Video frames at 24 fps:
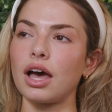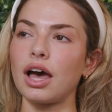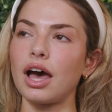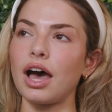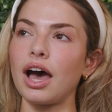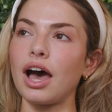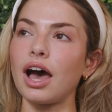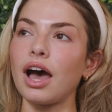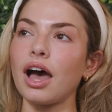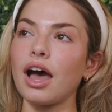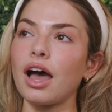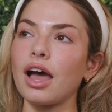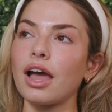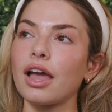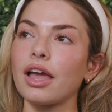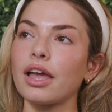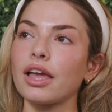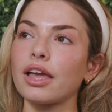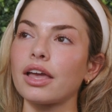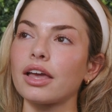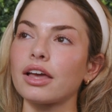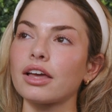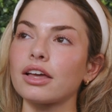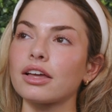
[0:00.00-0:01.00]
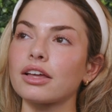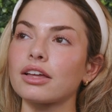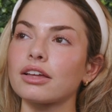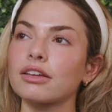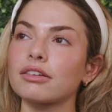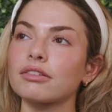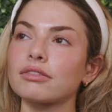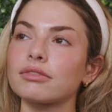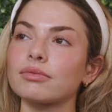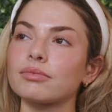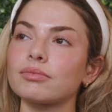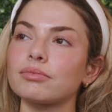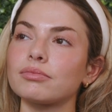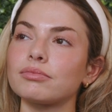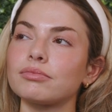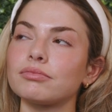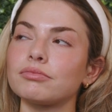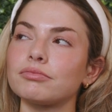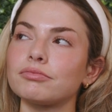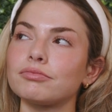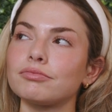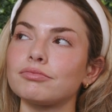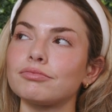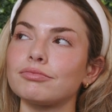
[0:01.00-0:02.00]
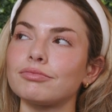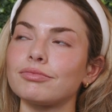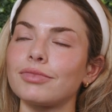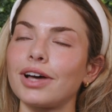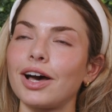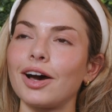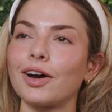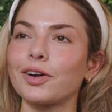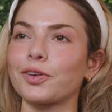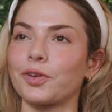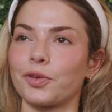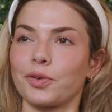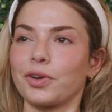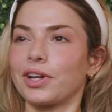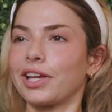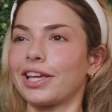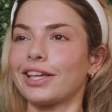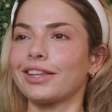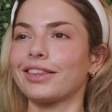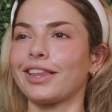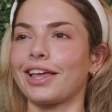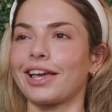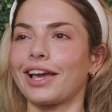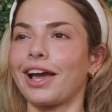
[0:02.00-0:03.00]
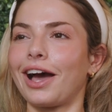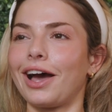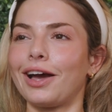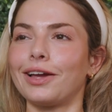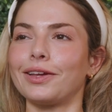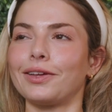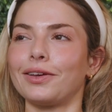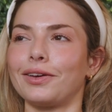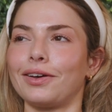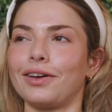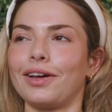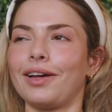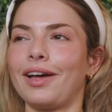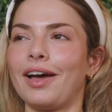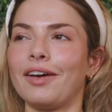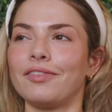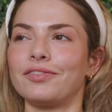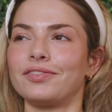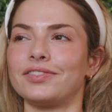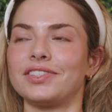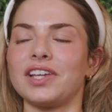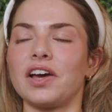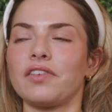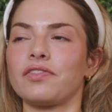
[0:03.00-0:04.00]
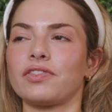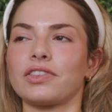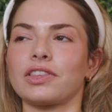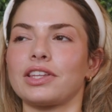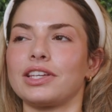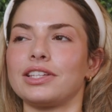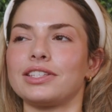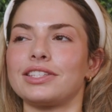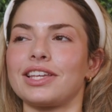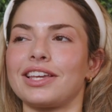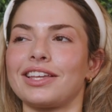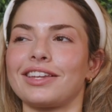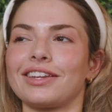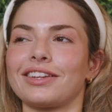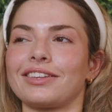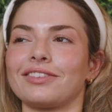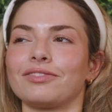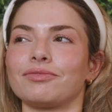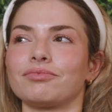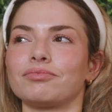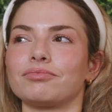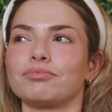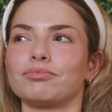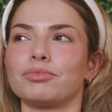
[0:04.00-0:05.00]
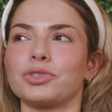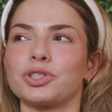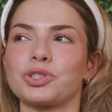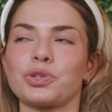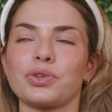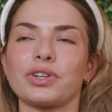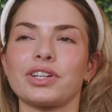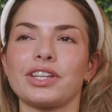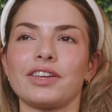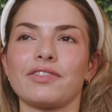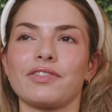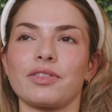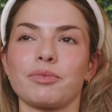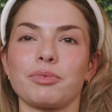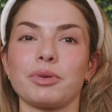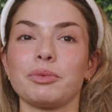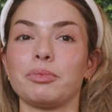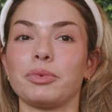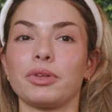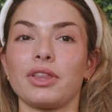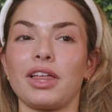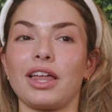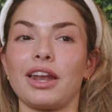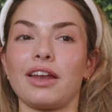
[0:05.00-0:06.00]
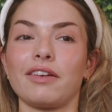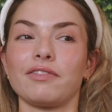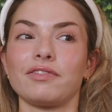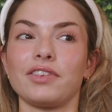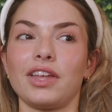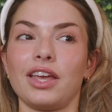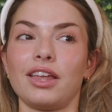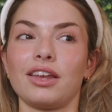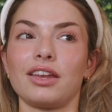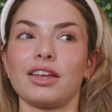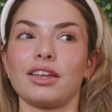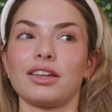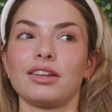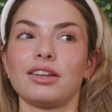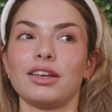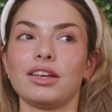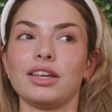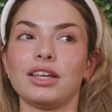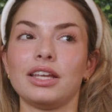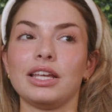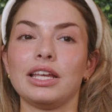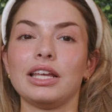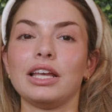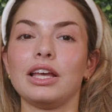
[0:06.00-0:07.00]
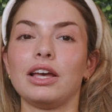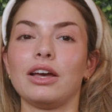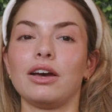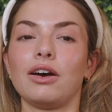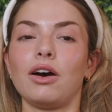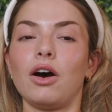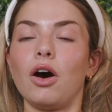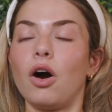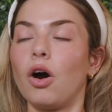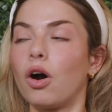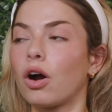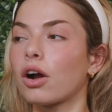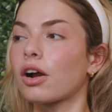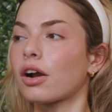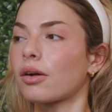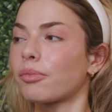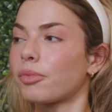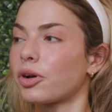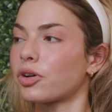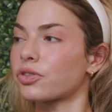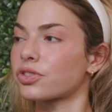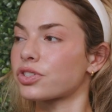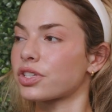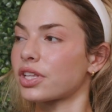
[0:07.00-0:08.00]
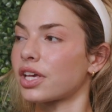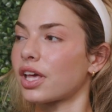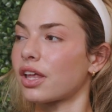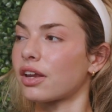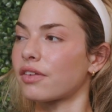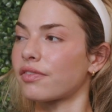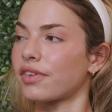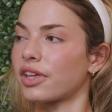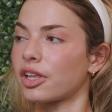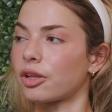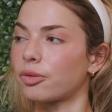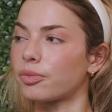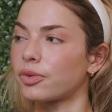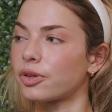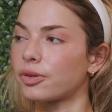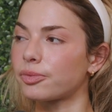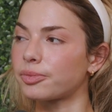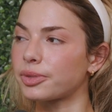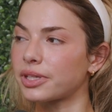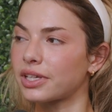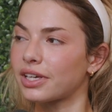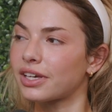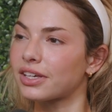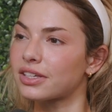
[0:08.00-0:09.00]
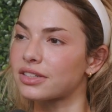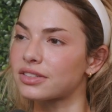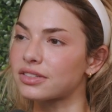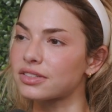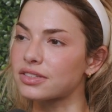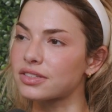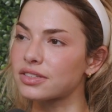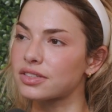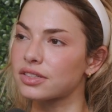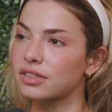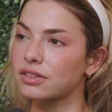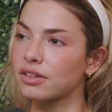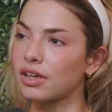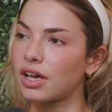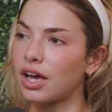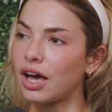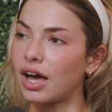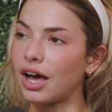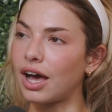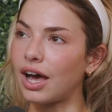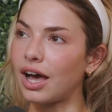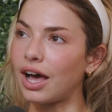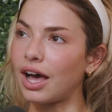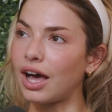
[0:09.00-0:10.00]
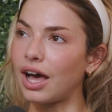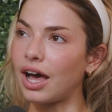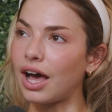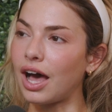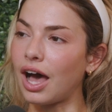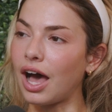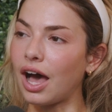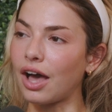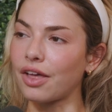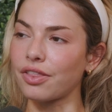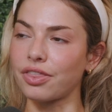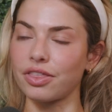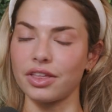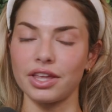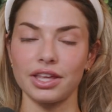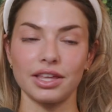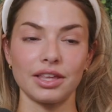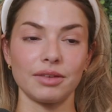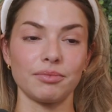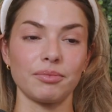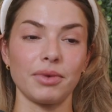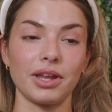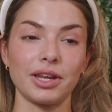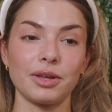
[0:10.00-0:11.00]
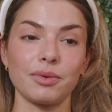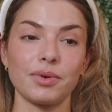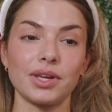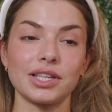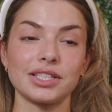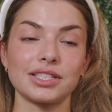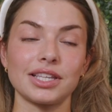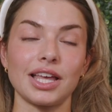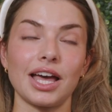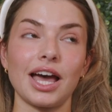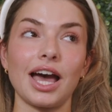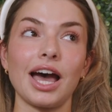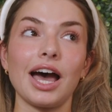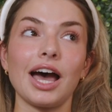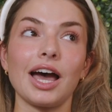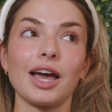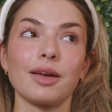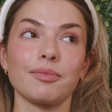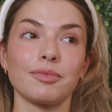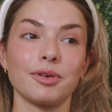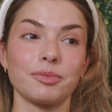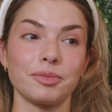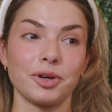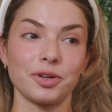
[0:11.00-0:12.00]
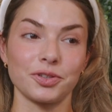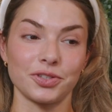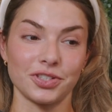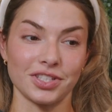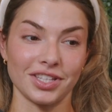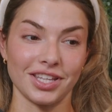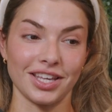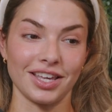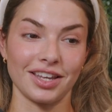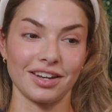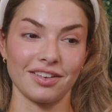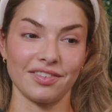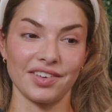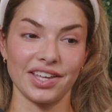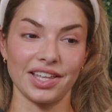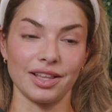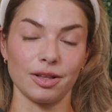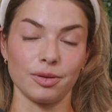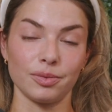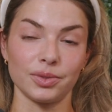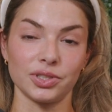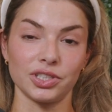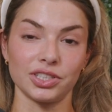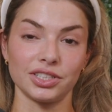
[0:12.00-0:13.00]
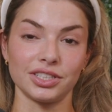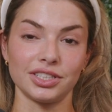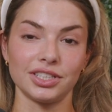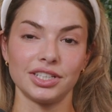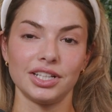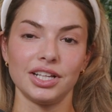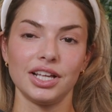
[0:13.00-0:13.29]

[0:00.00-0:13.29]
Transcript: I agree. Like I have definitely dated majority of the people that I've dated are emotionally unavailable because I think in many ways I'm emotionally unavailable.